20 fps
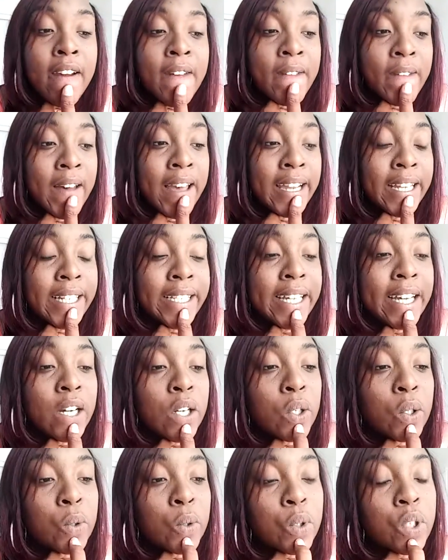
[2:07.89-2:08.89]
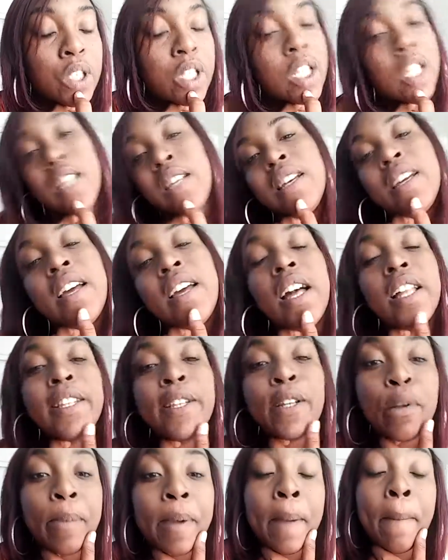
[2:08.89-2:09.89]
find out a
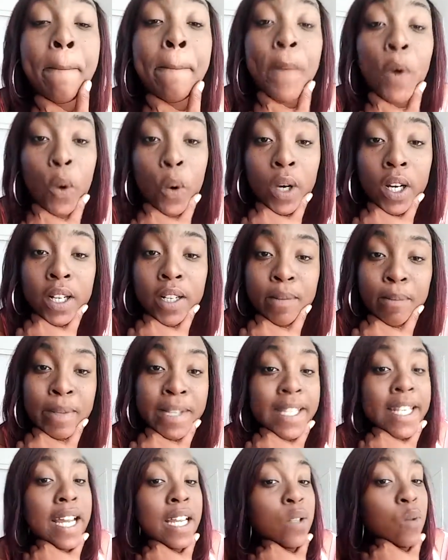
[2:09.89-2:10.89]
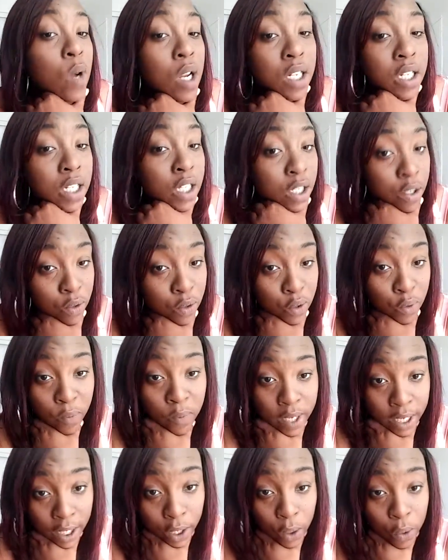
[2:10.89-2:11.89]
little bit more besides watching YouTube
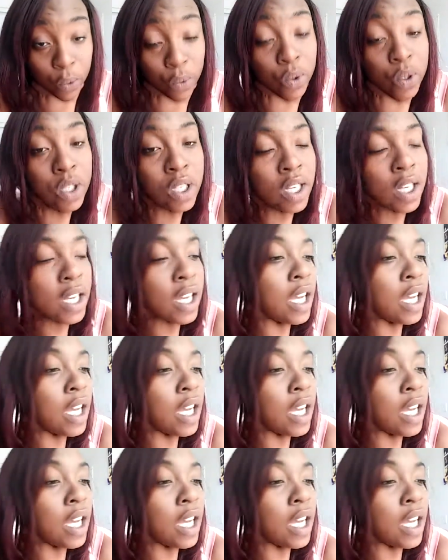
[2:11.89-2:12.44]
videos